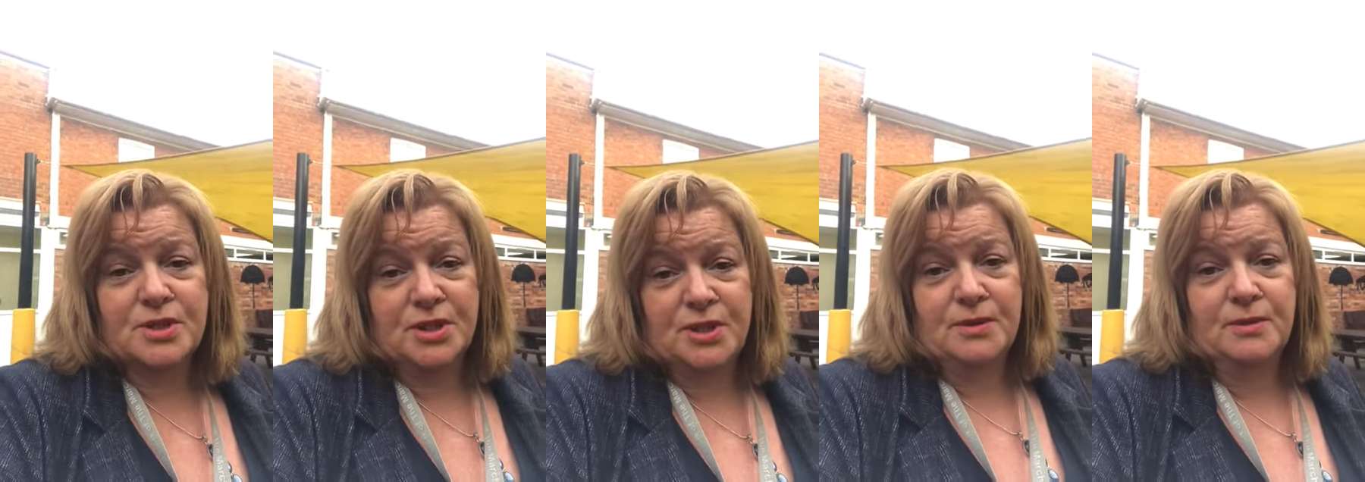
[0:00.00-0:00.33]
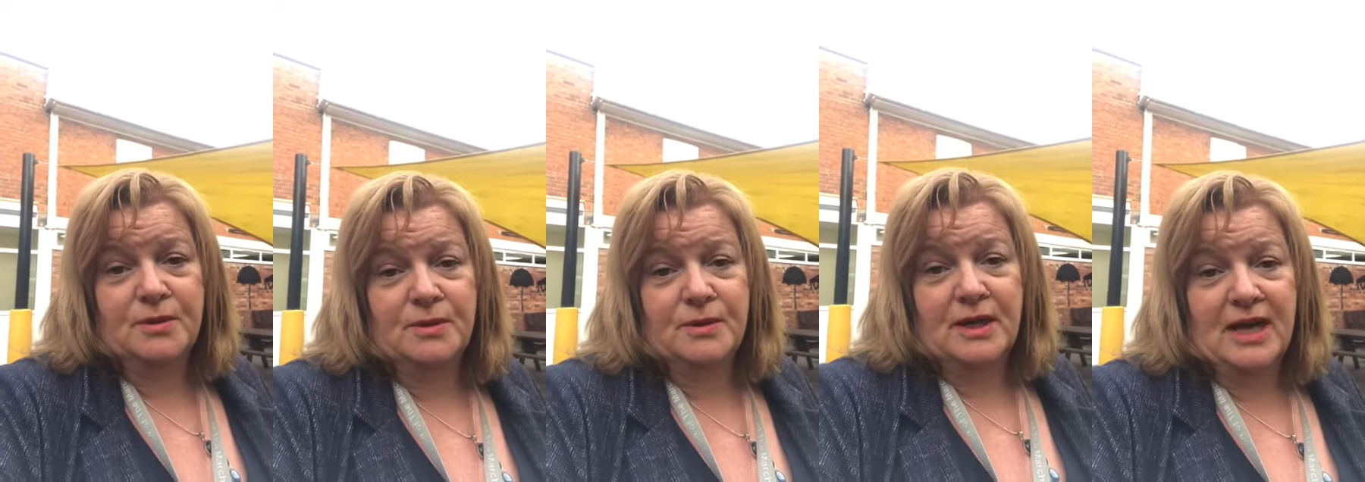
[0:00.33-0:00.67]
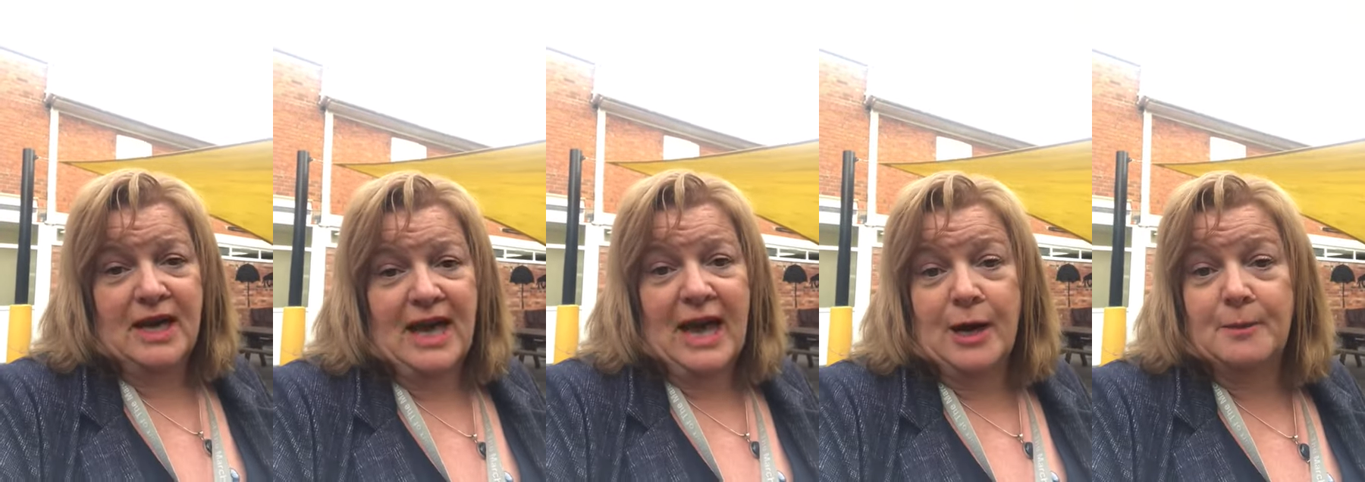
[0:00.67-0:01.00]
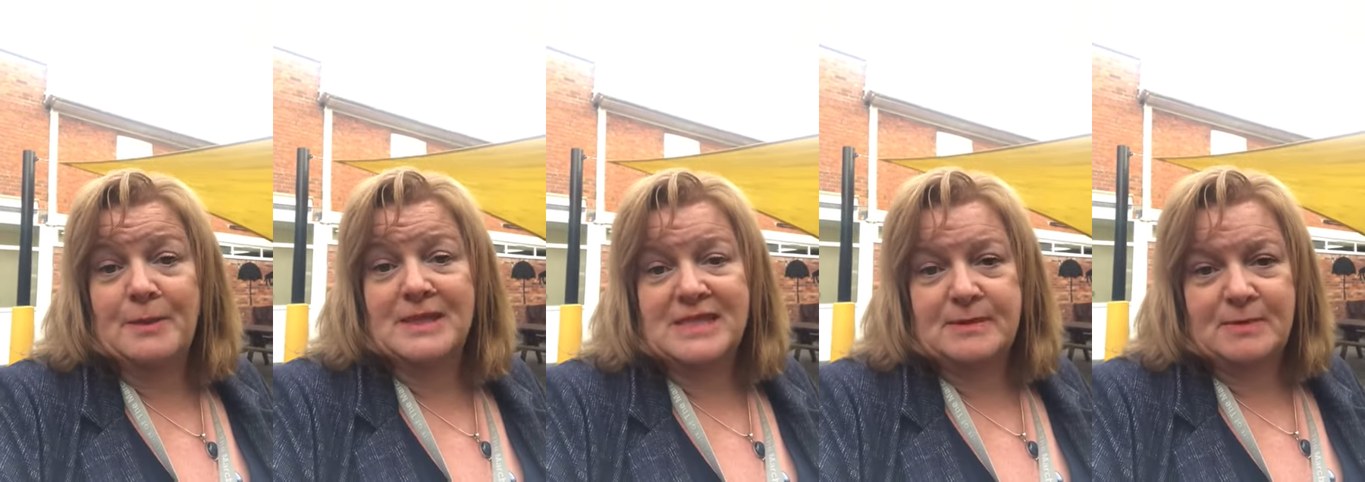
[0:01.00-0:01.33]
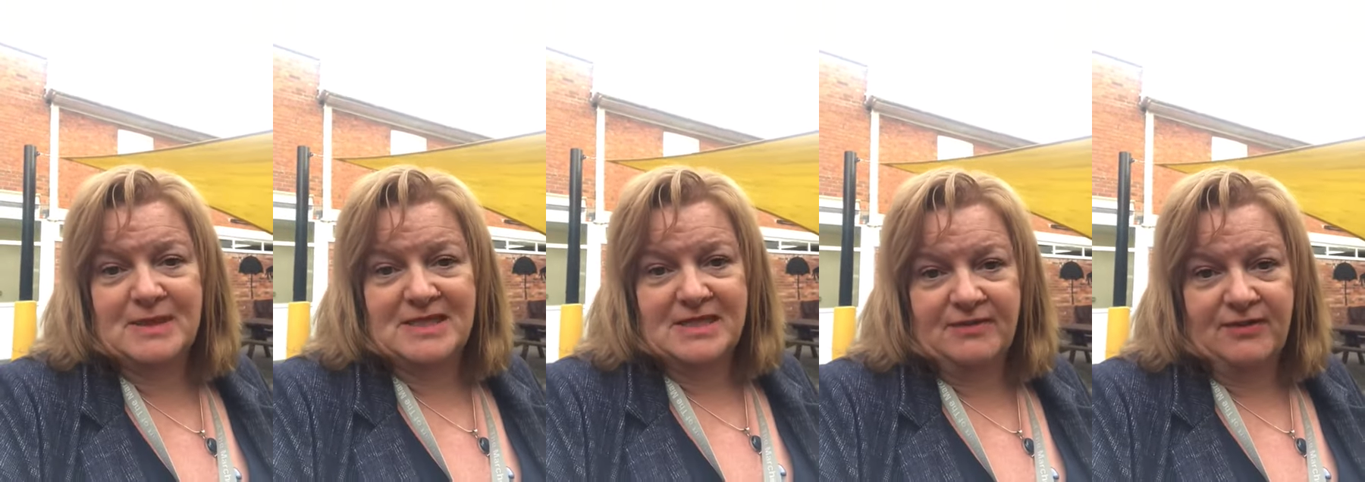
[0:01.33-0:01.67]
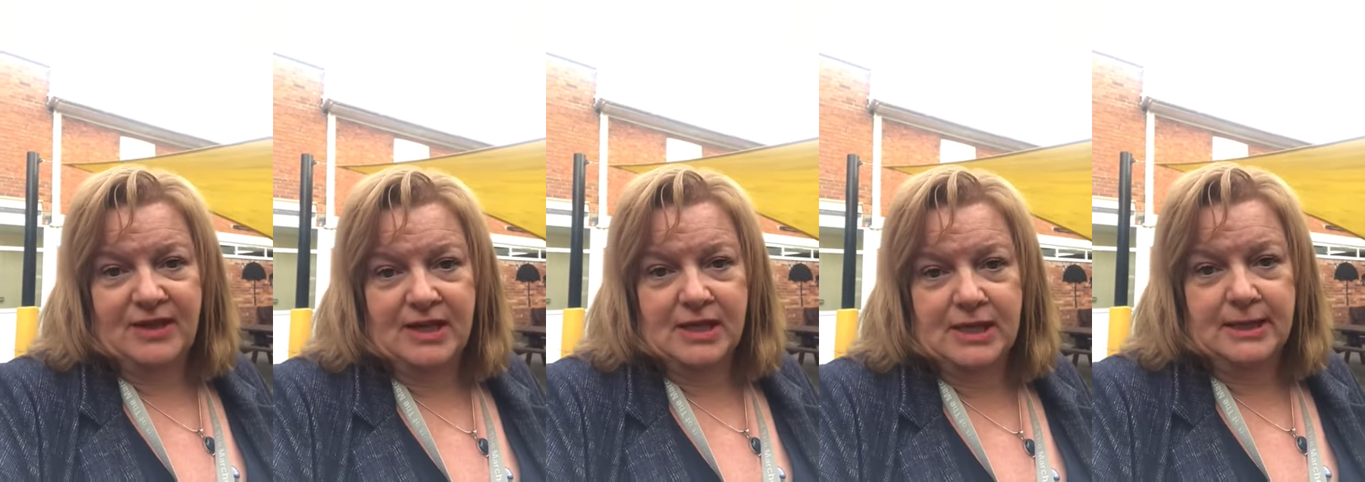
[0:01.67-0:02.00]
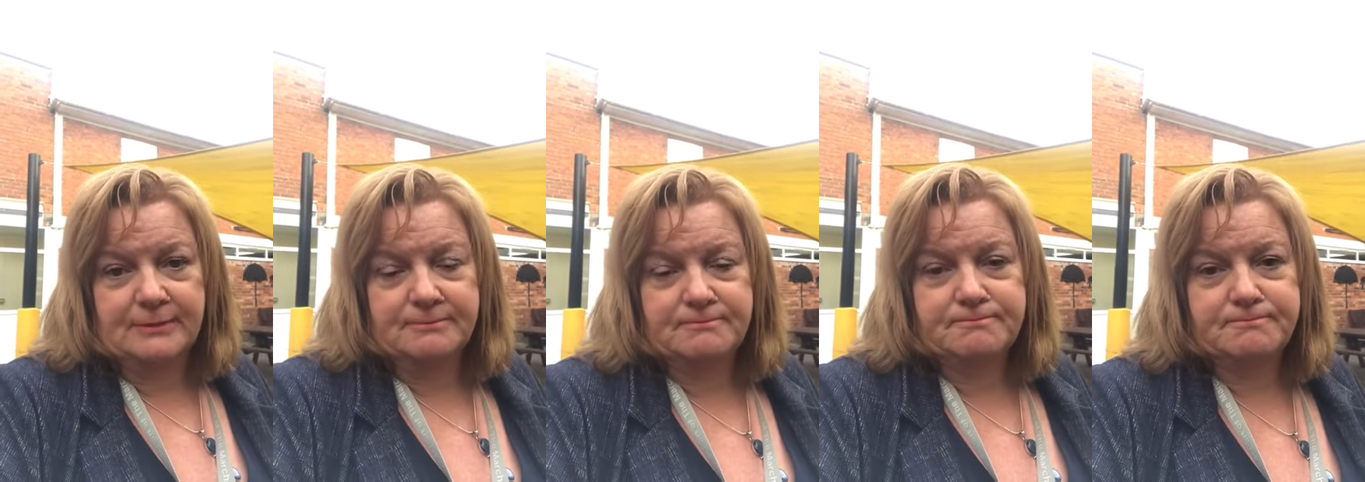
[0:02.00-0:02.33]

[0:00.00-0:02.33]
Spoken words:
to help us specifically.